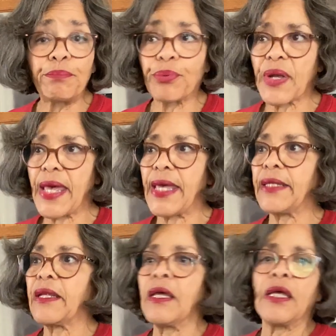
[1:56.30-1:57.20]
bread,
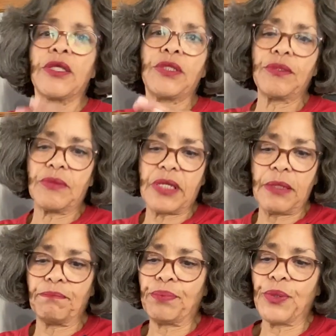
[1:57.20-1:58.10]
you
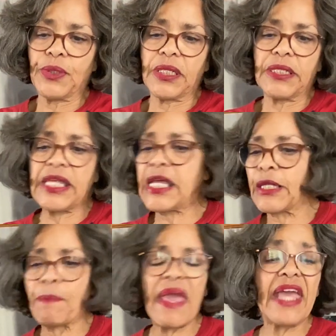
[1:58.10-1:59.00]
can put it in a
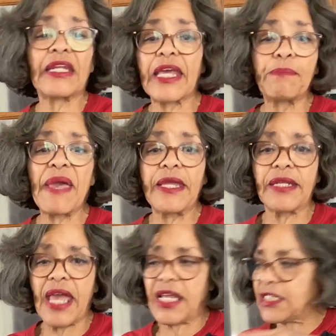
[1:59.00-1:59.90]
pan like
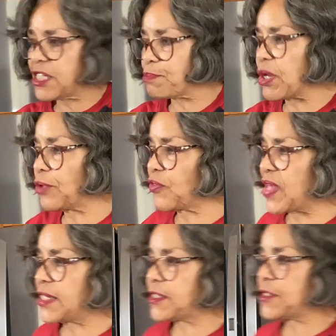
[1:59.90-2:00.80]
pancake and sprinkle
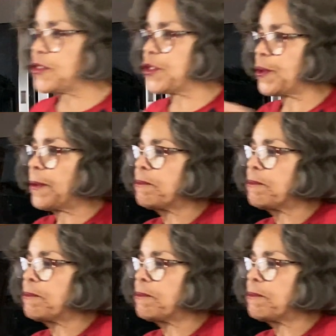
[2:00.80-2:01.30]
things into it.